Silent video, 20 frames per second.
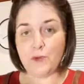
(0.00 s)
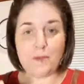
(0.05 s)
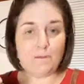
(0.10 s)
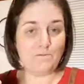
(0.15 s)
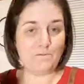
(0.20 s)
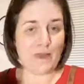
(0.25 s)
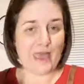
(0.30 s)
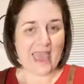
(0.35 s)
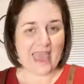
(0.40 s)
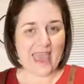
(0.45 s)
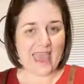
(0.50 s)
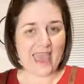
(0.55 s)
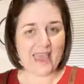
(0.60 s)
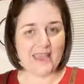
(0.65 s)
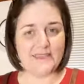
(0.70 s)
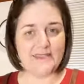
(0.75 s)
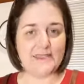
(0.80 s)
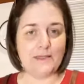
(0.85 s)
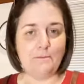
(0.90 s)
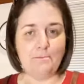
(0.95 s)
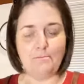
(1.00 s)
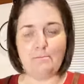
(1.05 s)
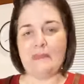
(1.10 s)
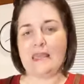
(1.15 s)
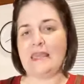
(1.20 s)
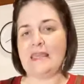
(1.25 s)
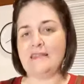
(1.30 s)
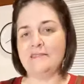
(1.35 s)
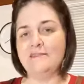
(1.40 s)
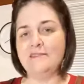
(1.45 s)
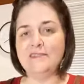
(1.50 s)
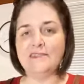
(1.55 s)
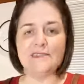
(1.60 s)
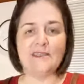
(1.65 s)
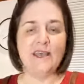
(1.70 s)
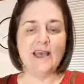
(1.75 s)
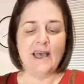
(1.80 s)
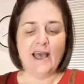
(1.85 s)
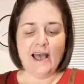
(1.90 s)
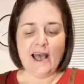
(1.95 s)
prepare some
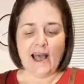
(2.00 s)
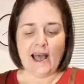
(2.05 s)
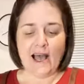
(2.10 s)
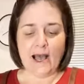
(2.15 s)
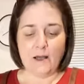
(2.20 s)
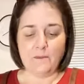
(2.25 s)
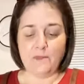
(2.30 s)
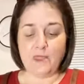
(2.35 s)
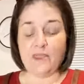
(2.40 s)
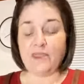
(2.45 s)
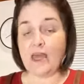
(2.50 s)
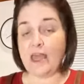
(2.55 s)
beans um,